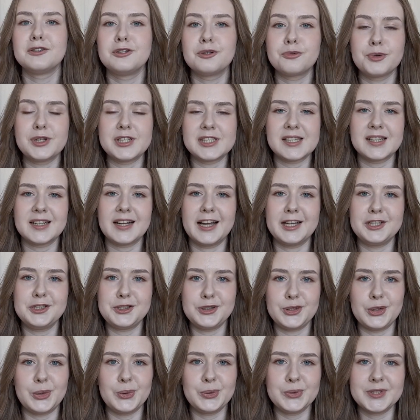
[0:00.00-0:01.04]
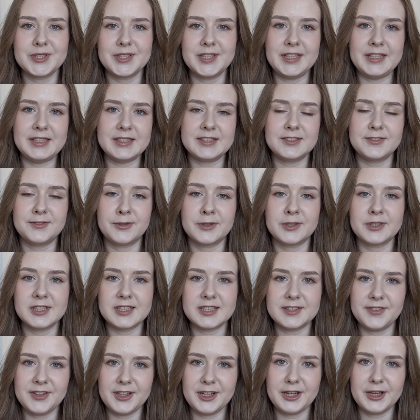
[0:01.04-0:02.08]
The reason I chose these for
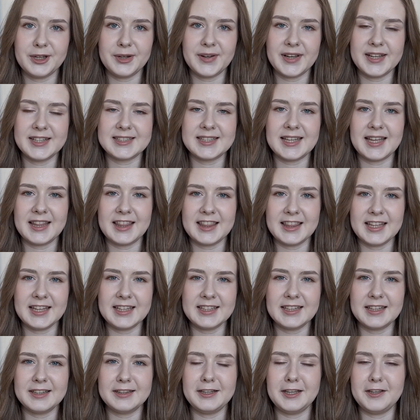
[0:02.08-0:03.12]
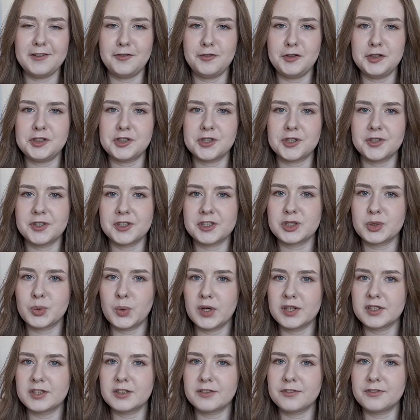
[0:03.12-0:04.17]
this video is I think that they feature this
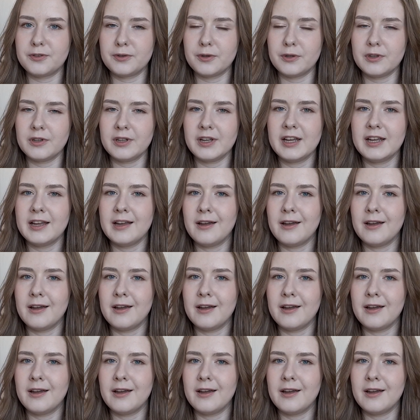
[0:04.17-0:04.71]
wonderful,